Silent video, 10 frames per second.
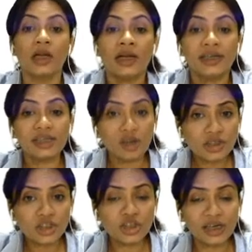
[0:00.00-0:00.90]

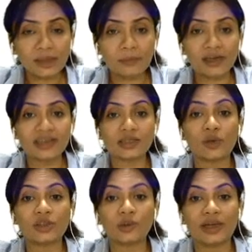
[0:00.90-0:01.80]
Deoxygenated blood is going
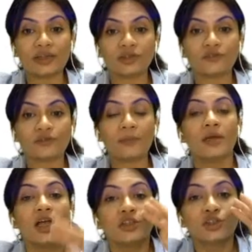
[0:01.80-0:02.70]
to enter from
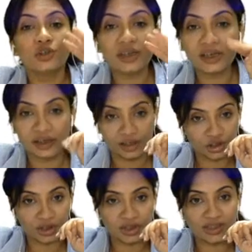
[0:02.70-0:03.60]
three
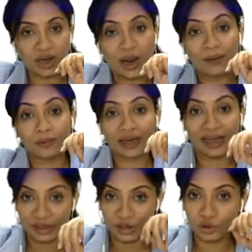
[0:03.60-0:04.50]
regions. Now, I would like
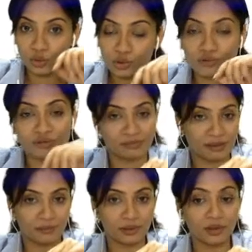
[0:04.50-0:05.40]
you to
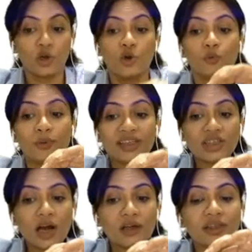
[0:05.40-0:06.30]
remember which
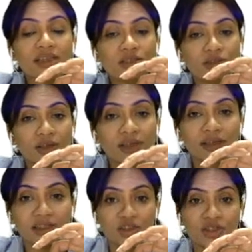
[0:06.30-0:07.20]
are these three
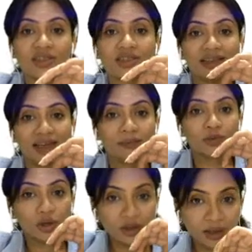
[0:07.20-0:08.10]
regions that I am
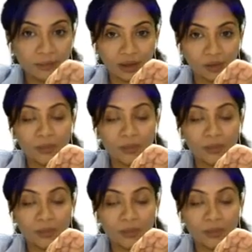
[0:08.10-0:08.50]
talking about.